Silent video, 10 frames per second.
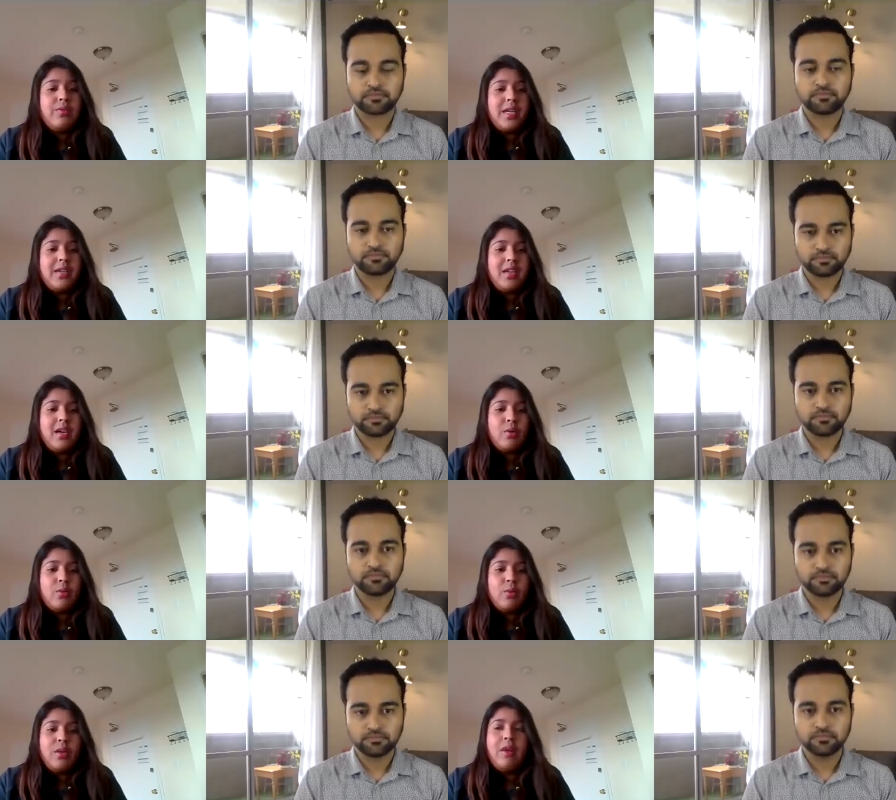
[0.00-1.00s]
Speaker 1: right now.
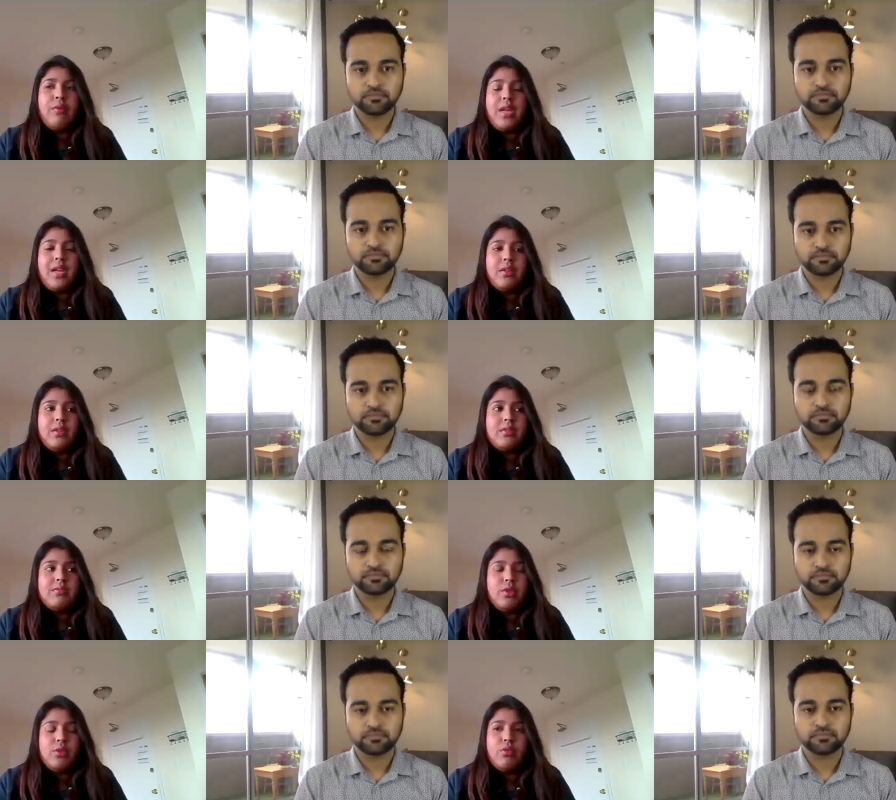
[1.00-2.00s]
I would rather
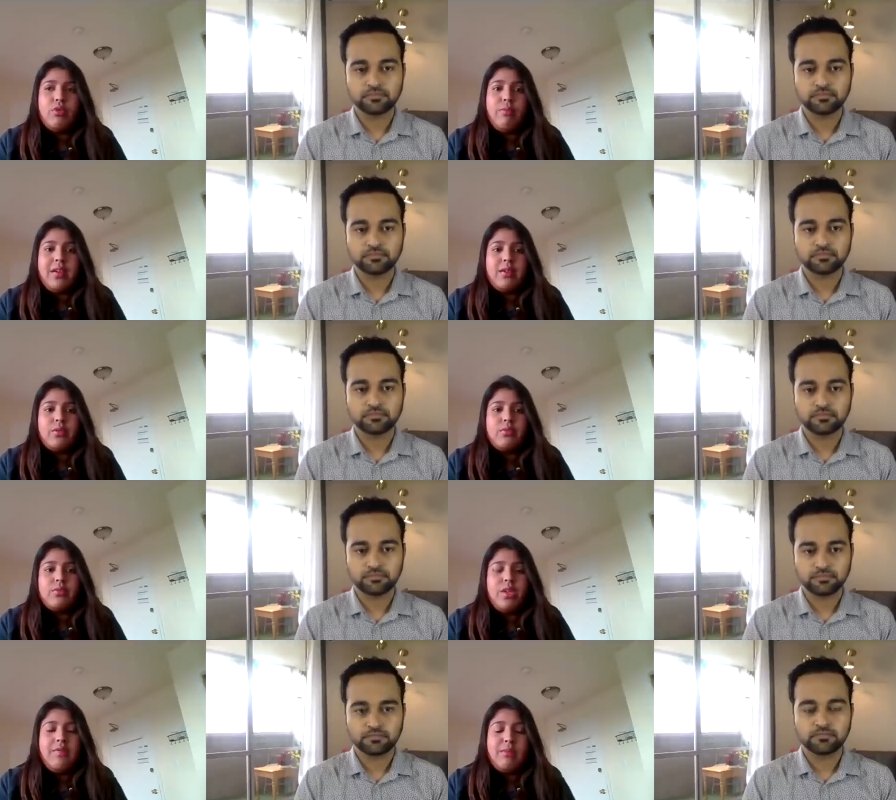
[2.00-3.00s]
go back to
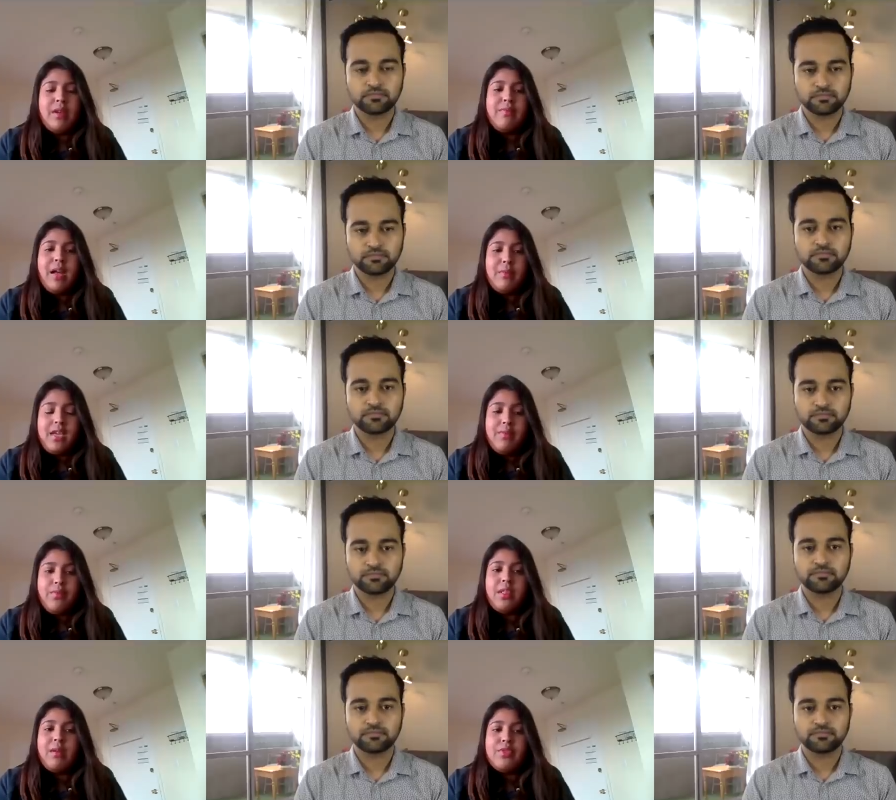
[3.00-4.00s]
live with my family for
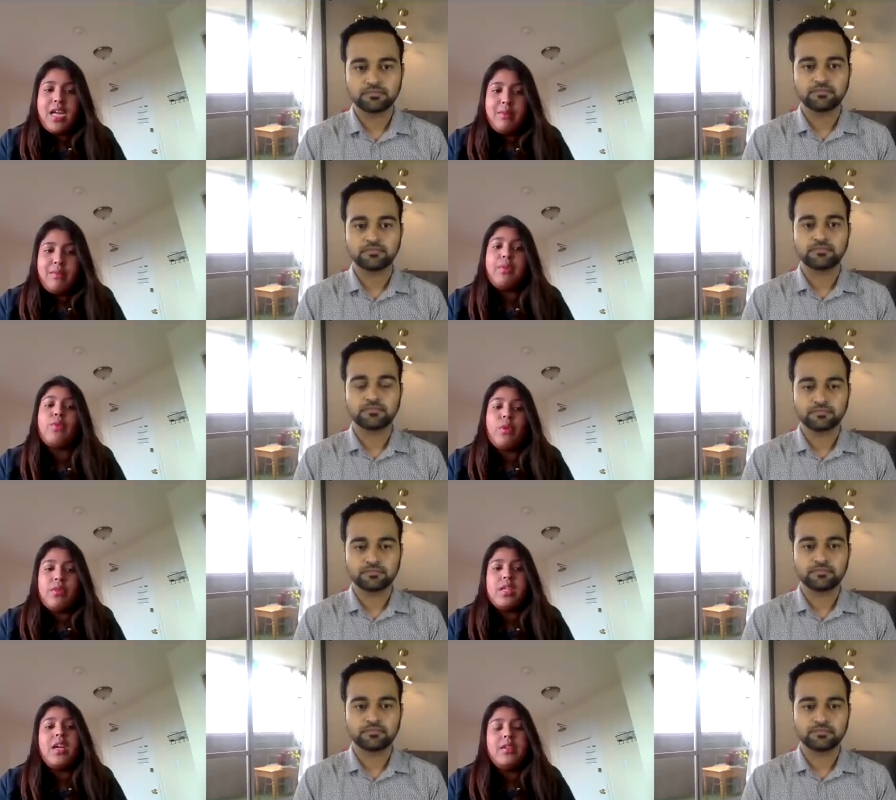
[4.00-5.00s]
some time if it was
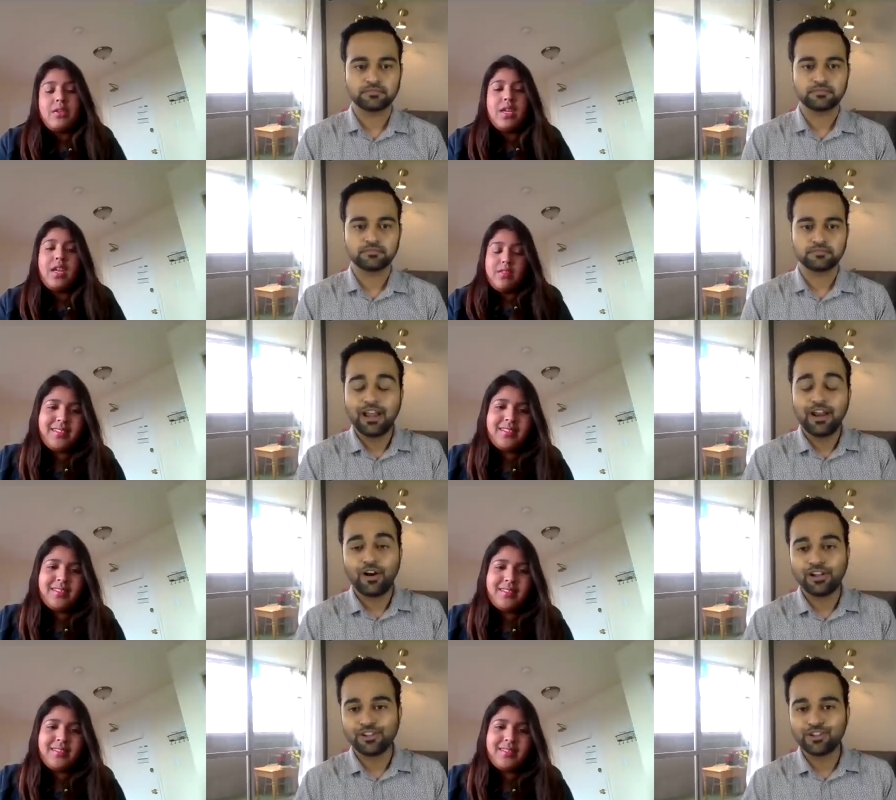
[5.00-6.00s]
the other case.
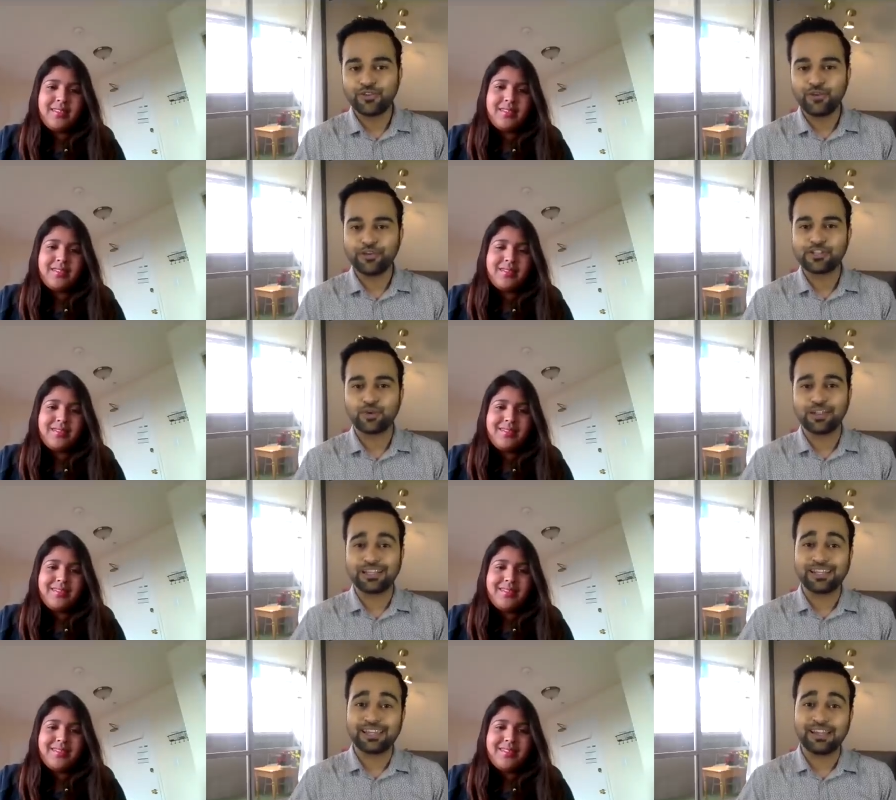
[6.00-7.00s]
All
Speaker 2: those viewers who are
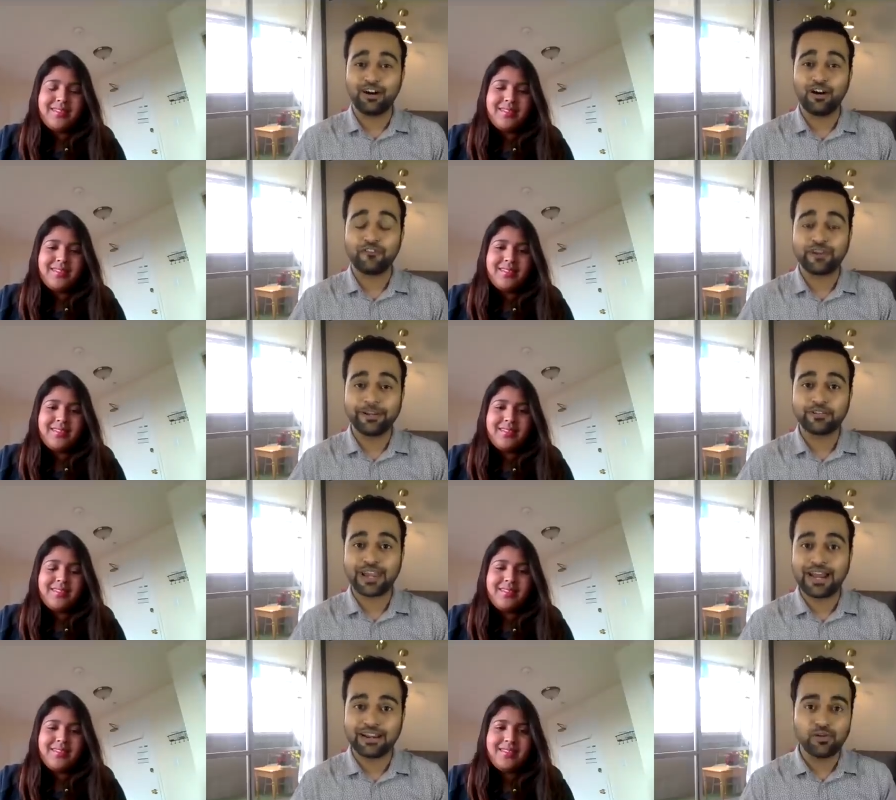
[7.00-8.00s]
thinking of coming to
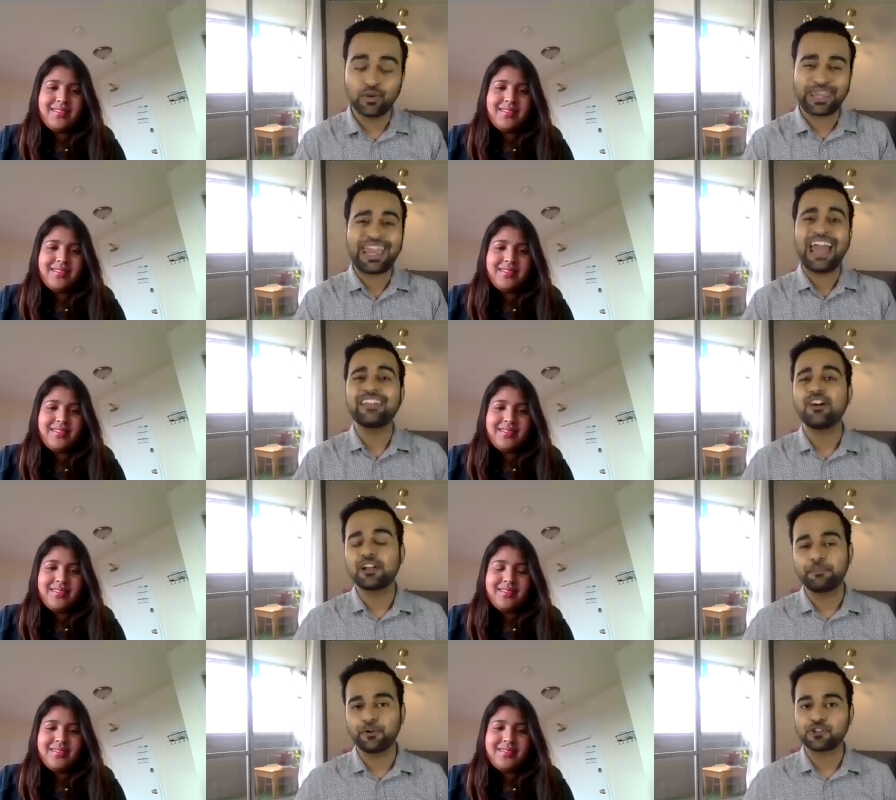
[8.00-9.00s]
Canada, who cannot
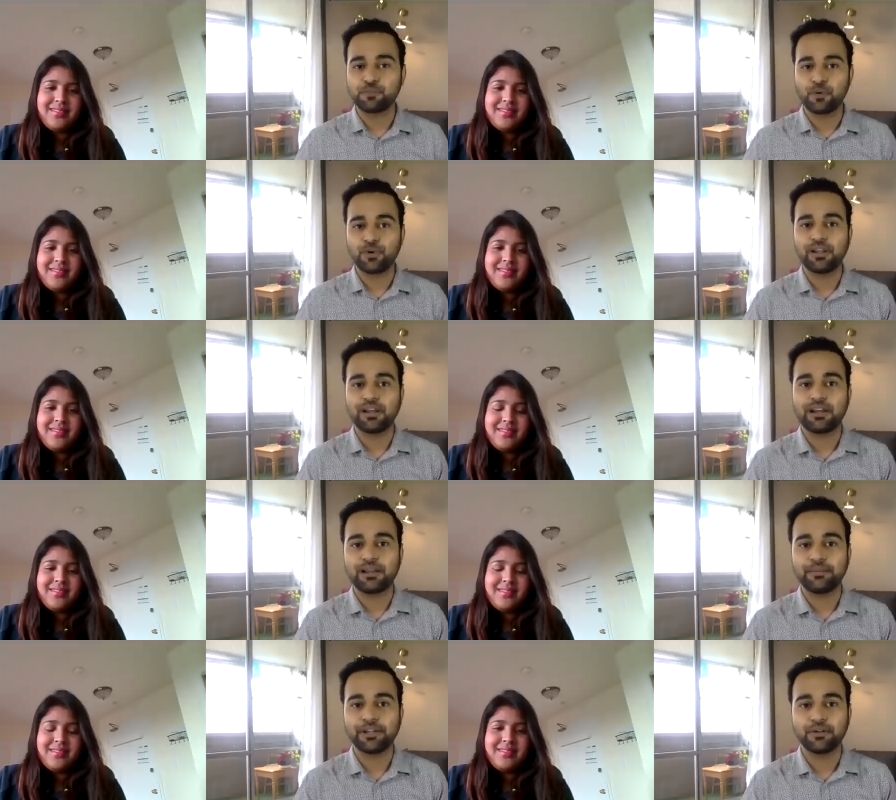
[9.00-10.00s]
postpone, uh,
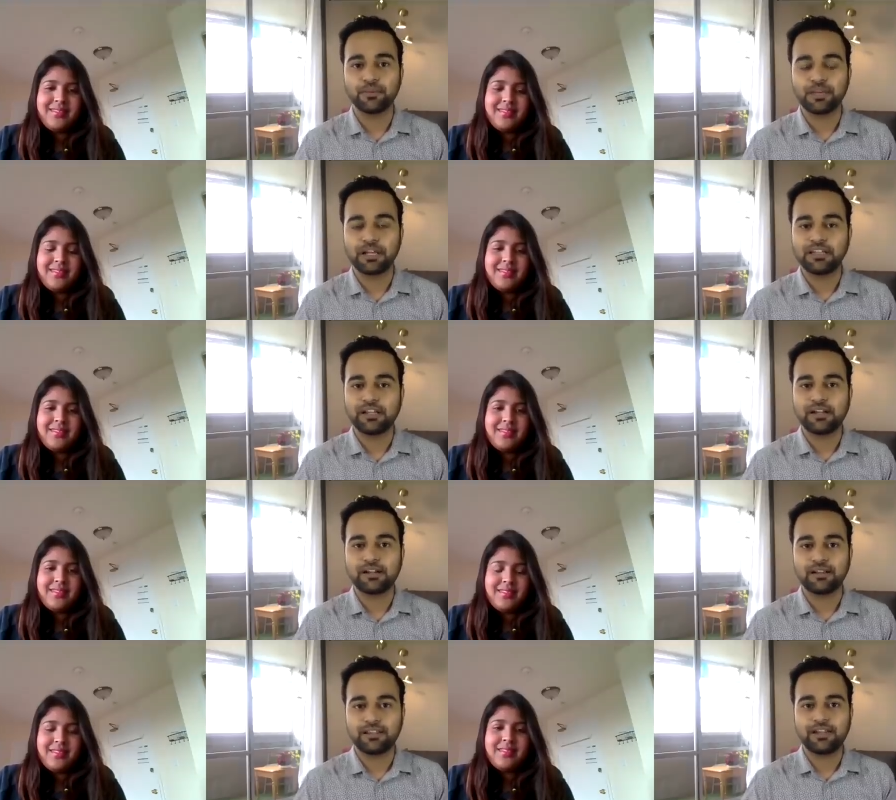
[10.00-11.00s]
you know, uh, their
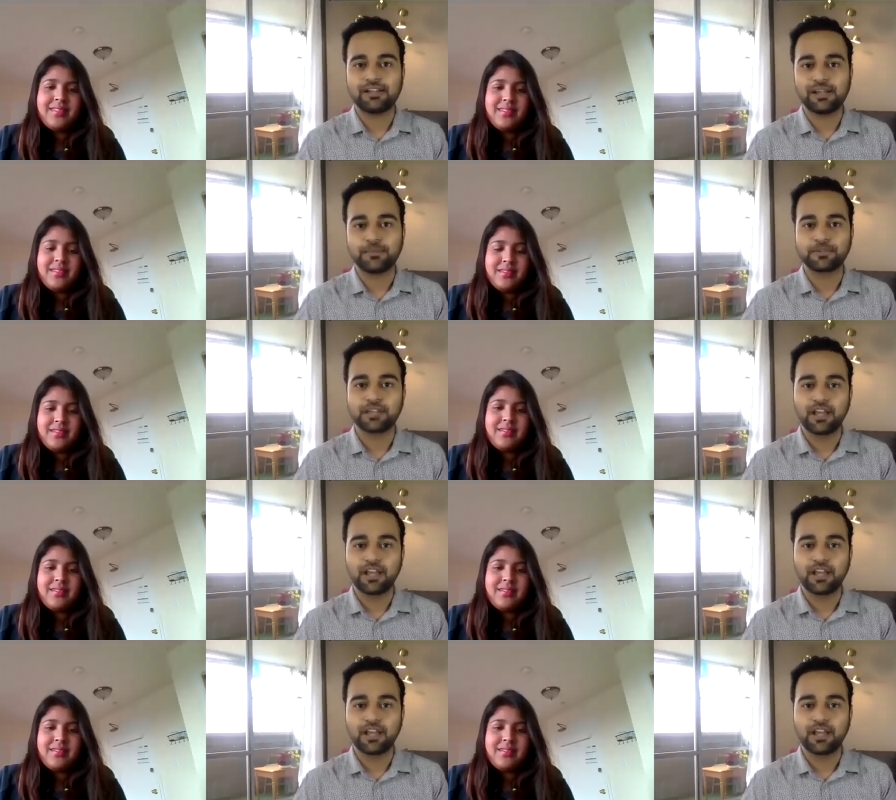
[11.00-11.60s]
their trips